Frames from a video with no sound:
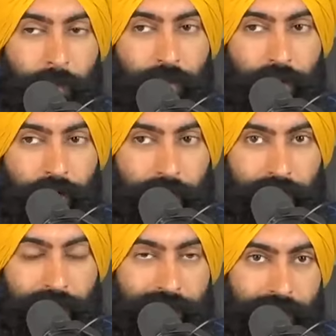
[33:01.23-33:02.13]
people that are
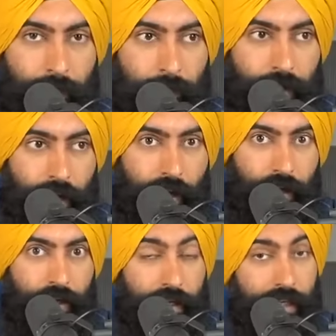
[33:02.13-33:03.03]
like that, some people that
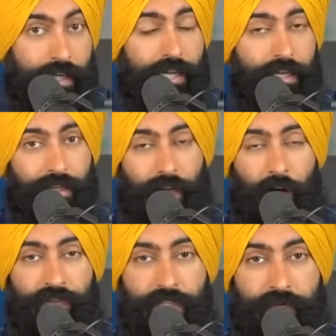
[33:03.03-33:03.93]
need the
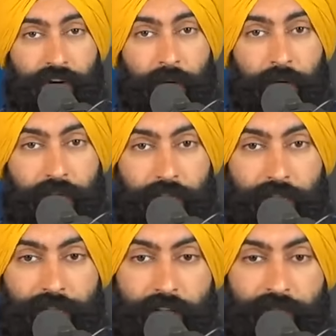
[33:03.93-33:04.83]
office environment, and then
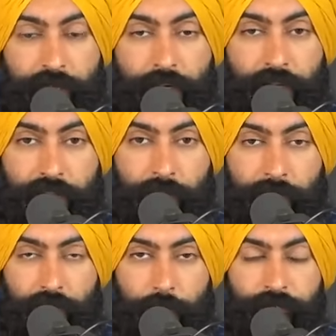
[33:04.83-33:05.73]
you have everybody in the
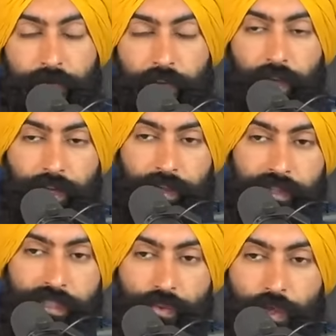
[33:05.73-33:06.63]
middle. And
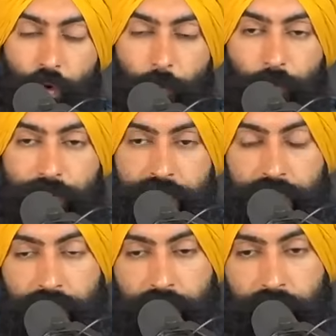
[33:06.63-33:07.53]
this is where
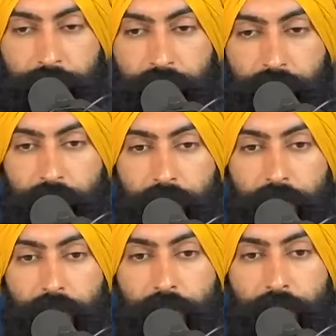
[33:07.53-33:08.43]
corporations are going to be.
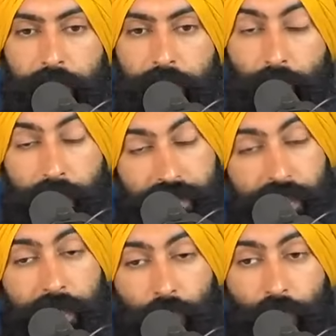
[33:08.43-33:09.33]
We're
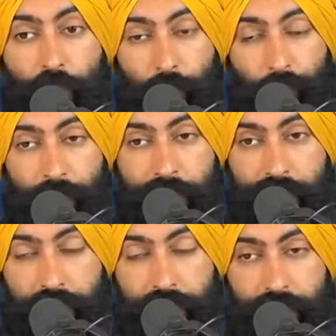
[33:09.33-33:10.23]
seeing more
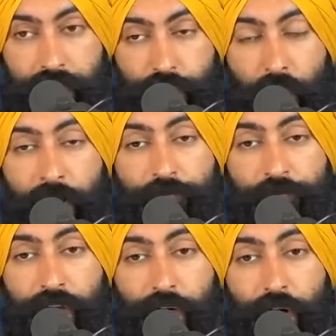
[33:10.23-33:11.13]
corporations try to
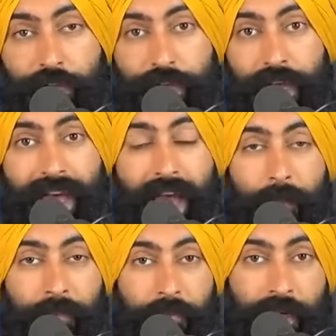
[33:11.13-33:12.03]
figure out that
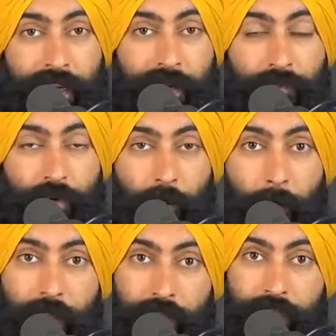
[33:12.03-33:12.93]
happy medium or
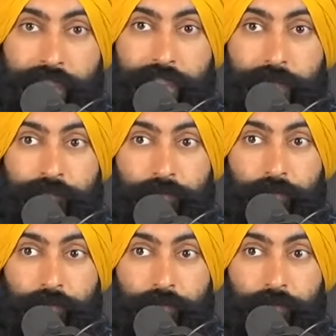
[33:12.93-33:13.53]
balance